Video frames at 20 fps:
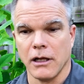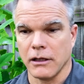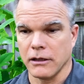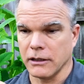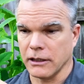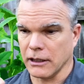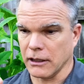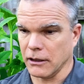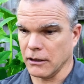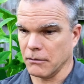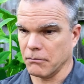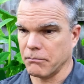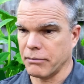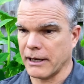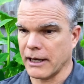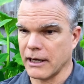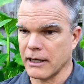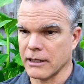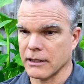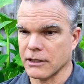little
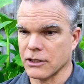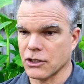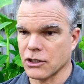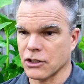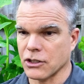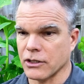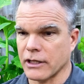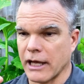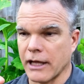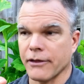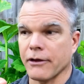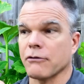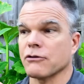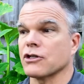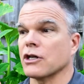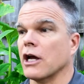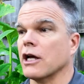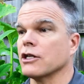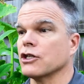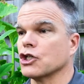buds, then there's
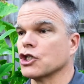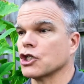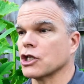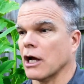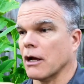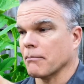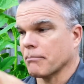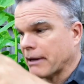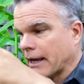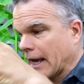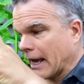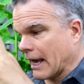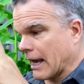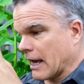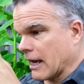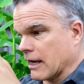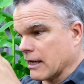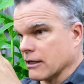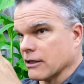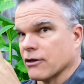a jump
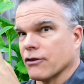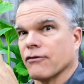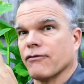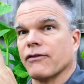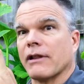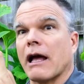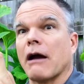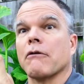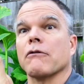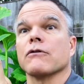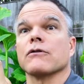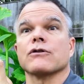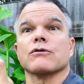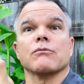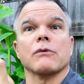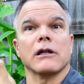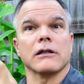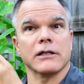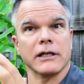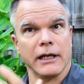and the flower was
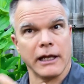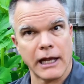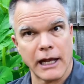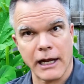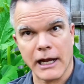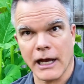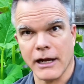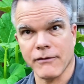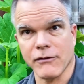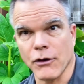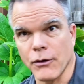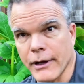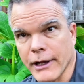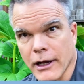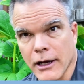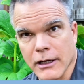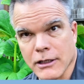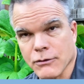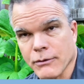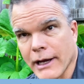wilting and kind of going
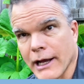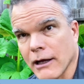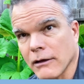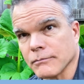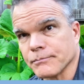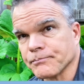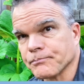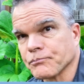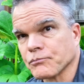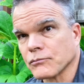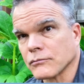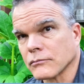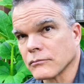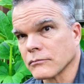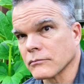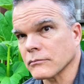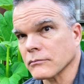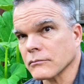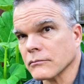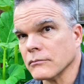on its way up.
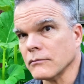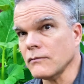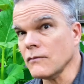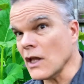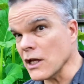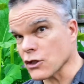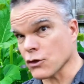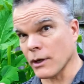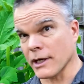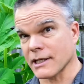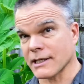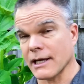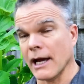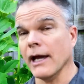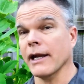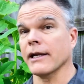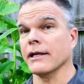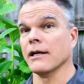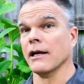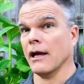So I
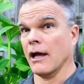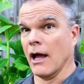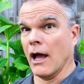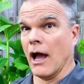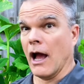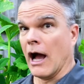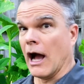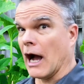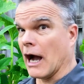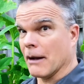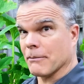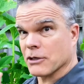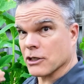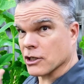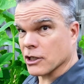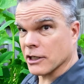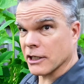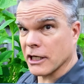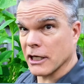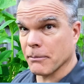decided, I'm just
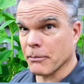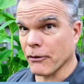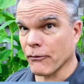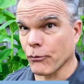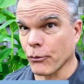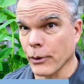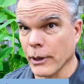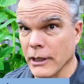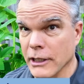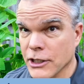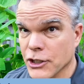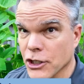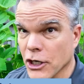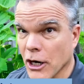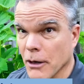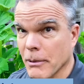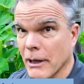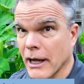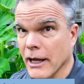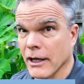going to keep a really
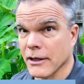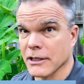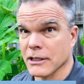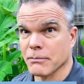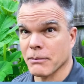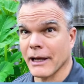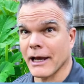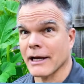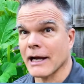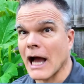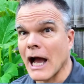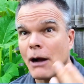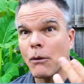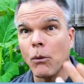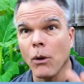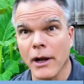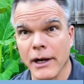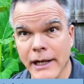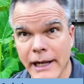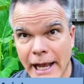sharp eye on this plant. I
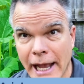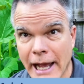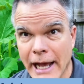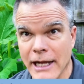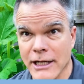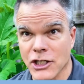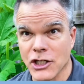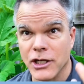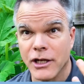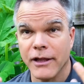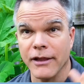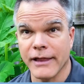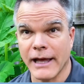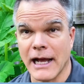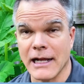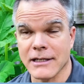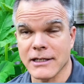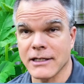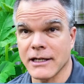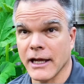want to catch
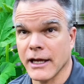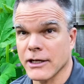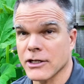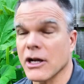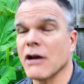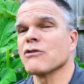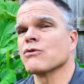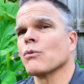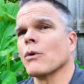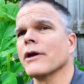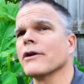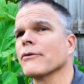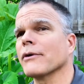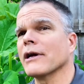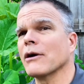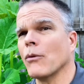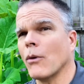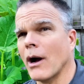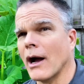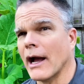that stage. I was wondering
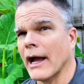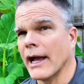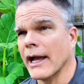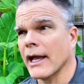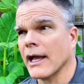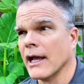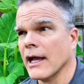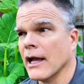why.